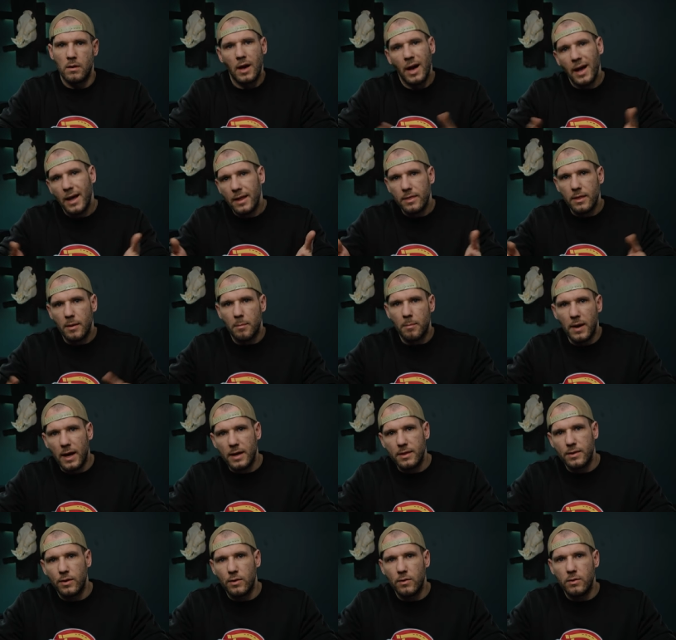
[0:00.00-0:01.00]
And the
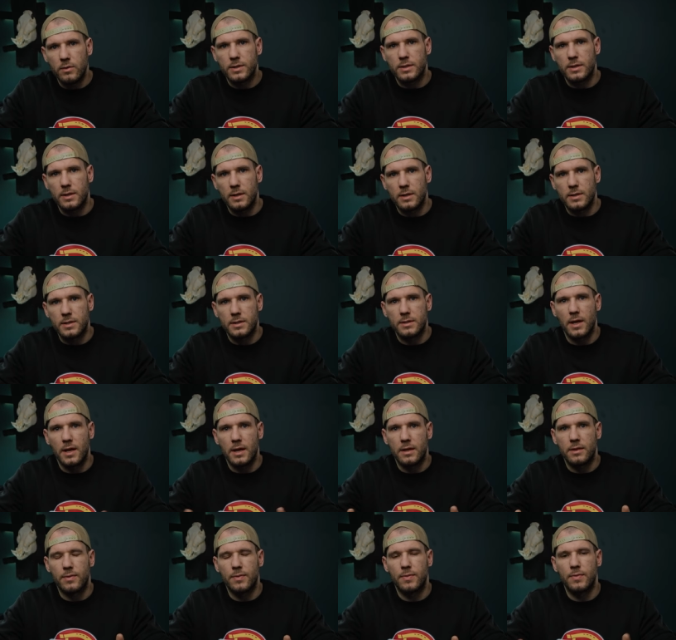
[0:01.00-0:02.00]
bad news is
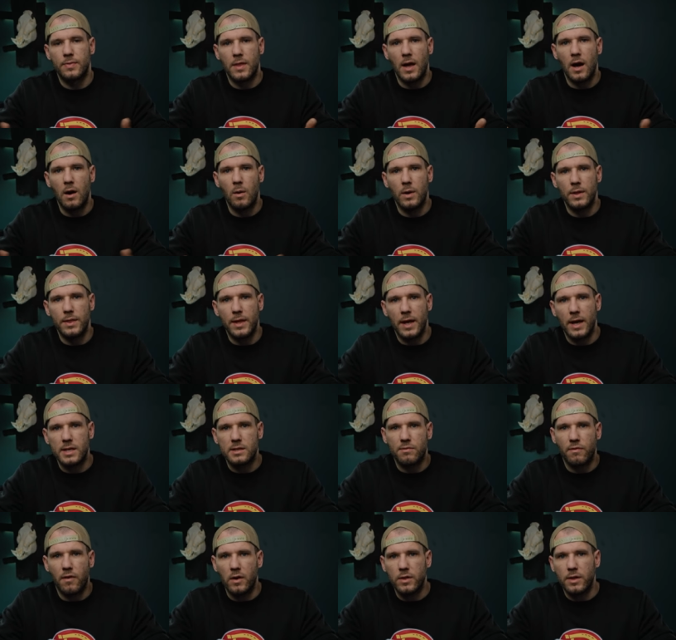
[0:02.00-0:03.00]
that
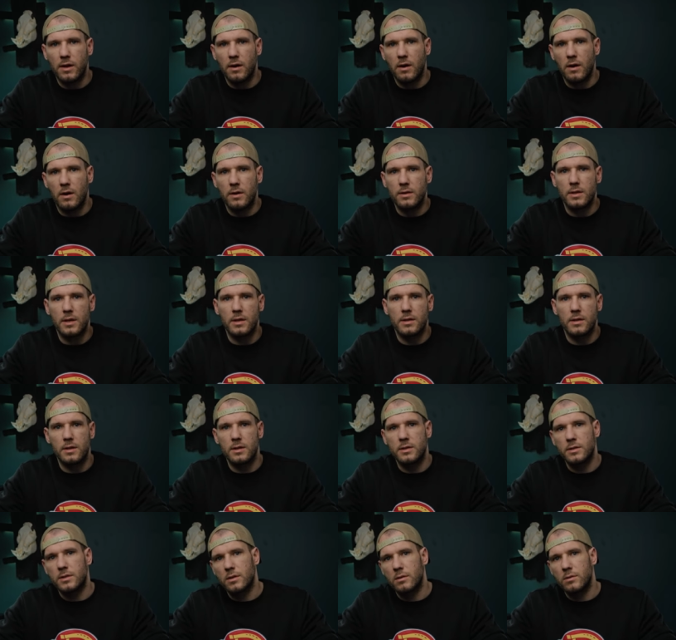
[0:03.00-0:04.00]
nowadays photo content
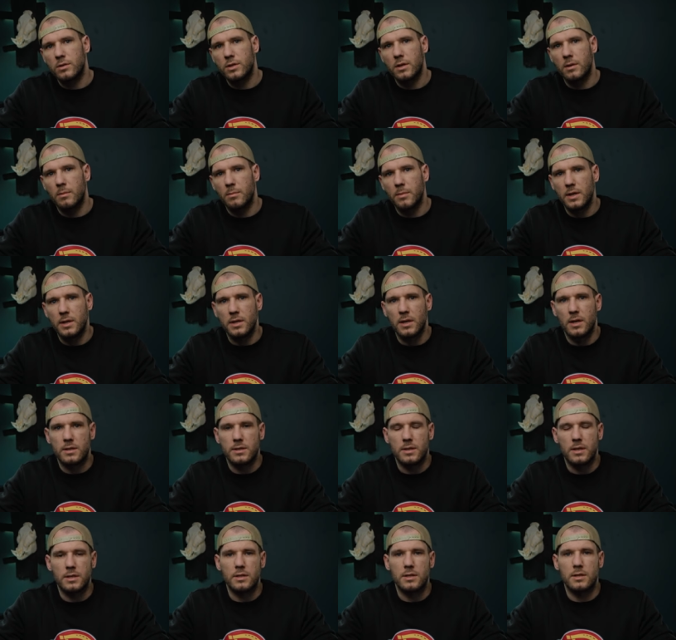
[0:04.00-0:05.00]
in social media
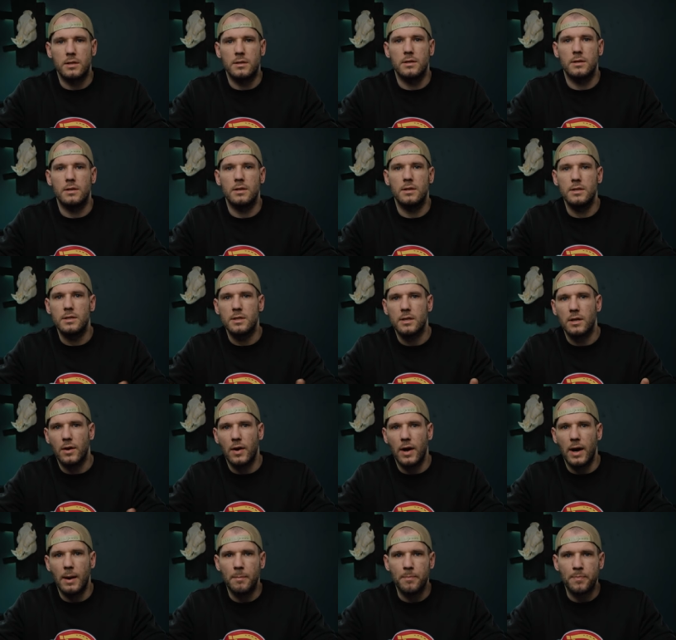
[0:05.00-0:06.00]
such as
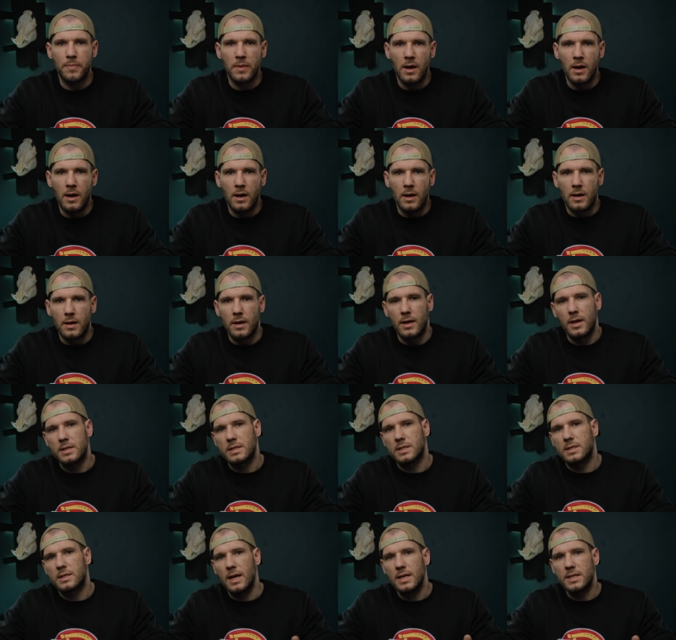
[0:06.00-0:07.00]
Instagram
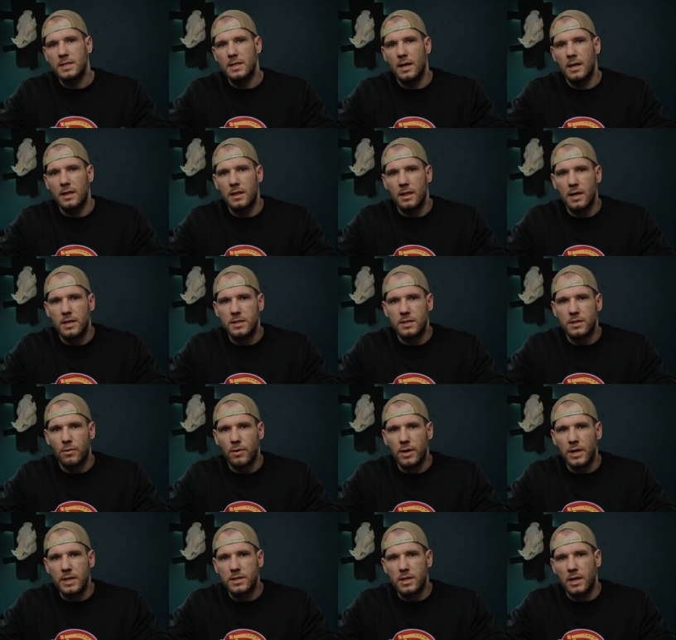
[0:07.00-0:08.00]
gets less and less
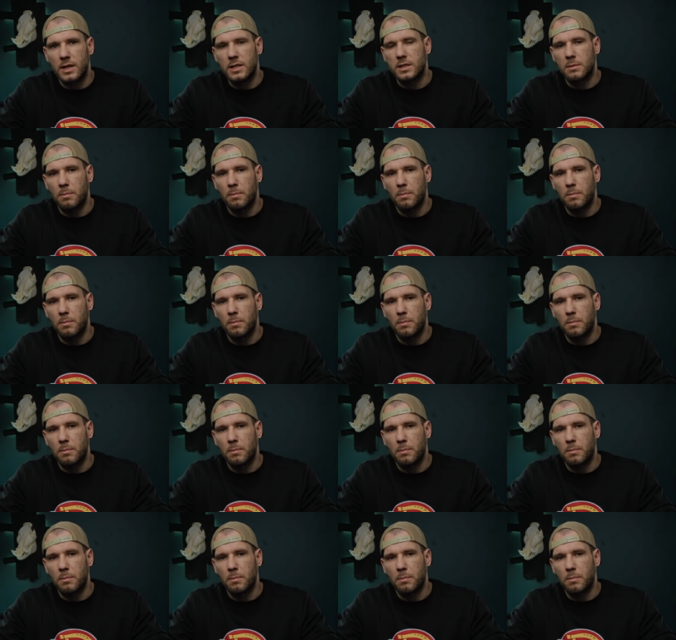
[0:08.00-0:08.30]
reach and